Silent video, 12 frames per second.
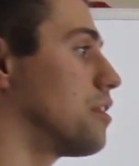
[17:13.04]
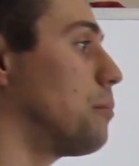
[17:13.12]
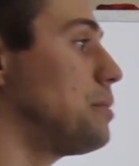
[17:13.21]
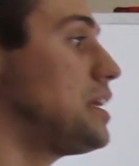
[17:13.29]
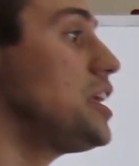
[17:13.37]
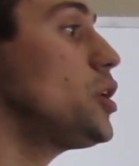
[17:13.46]
the
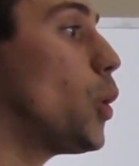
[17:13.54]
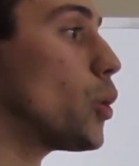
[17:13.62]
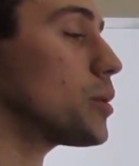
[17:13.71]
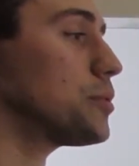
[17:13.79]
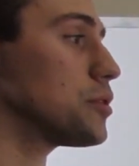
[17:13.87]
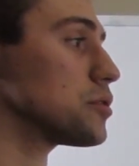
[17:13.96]
p
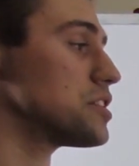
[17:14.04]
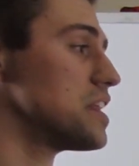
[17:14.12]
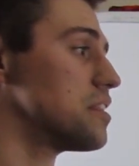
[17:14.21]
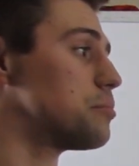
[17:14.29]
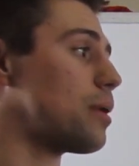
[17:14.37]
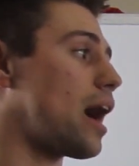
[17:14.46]
orbitals
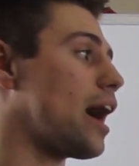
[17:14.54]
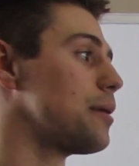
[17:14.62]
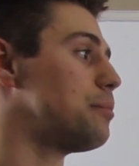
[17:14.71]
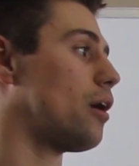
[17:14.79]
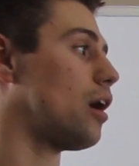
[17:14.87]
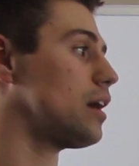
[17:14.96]
and the pi
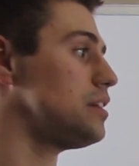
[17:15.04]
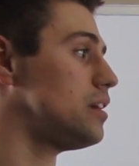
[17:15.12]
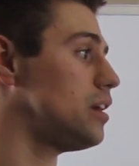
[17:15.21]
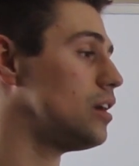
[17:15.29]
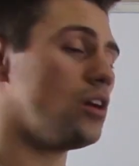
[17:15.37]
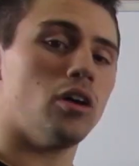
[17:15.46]
bond
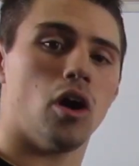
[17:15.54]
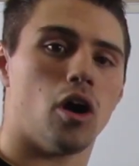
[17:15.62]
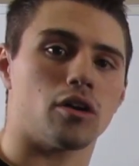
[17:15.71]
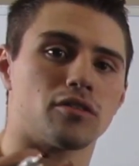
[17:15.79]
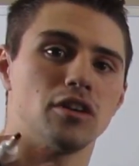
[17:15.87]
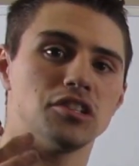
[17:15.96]

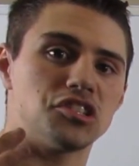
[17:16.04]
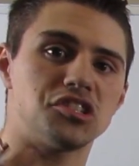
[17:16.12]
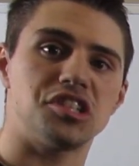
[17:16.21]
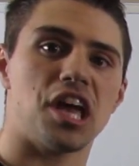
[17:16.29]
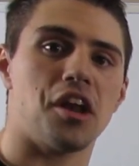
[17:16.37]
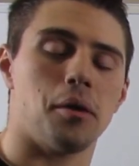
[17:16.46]
are
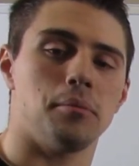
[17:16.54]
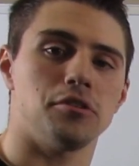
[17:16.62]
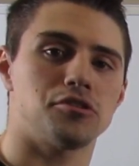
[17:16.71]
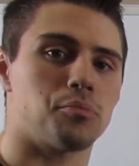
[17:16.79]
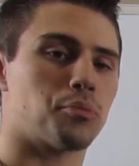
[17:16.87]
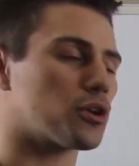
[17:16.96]
set up
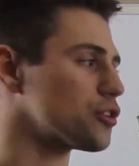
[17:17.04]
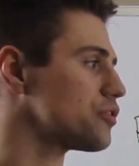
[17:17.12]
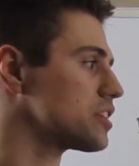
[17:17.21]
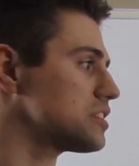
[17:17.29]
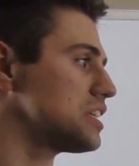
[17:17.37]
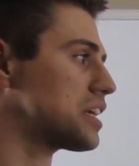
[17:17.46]
to
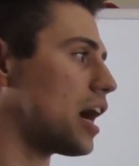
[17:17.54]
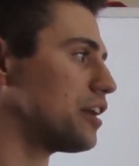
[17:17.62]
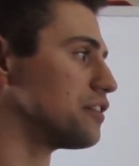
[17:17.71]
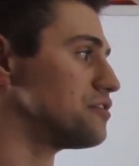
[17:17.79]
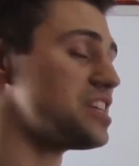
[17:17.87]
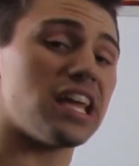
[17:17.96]
perfectly
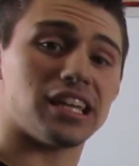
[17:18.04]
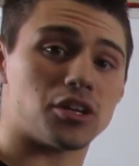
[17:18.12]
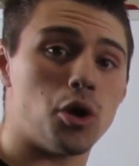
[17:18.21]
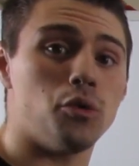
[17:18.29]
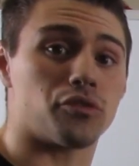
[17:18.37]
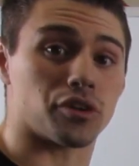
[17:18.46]
kind of take
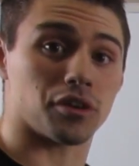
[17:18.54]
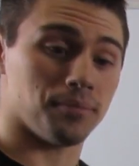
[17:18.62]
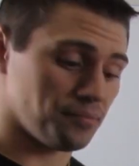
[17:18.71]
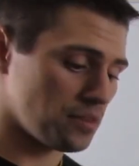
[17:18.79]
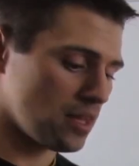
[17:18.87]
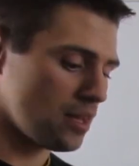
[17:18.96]
over.
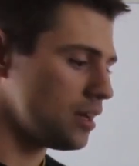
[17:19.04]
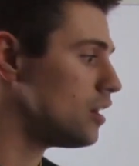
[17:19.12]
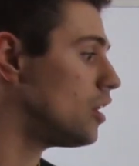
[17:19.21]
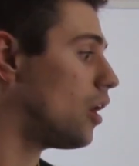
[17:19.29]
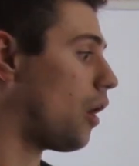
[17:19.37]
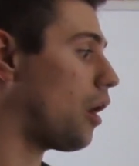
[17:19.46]

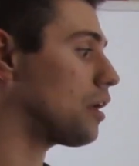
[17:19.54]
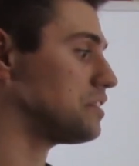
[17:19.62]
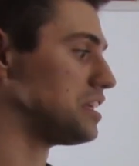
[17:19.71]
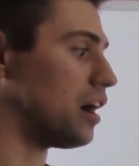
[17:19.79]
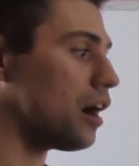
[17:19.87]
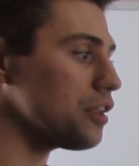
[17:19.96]

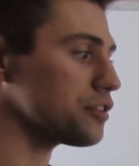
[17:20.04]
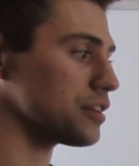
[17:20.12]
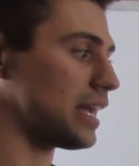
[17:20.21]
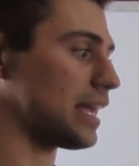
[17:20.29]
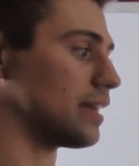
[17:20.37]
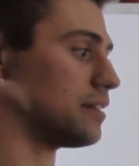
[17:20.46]
On the other
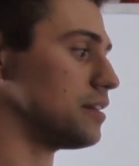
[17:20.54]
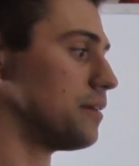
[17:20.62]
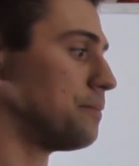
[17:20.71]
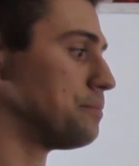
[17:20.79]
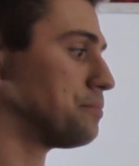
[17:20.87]
hand,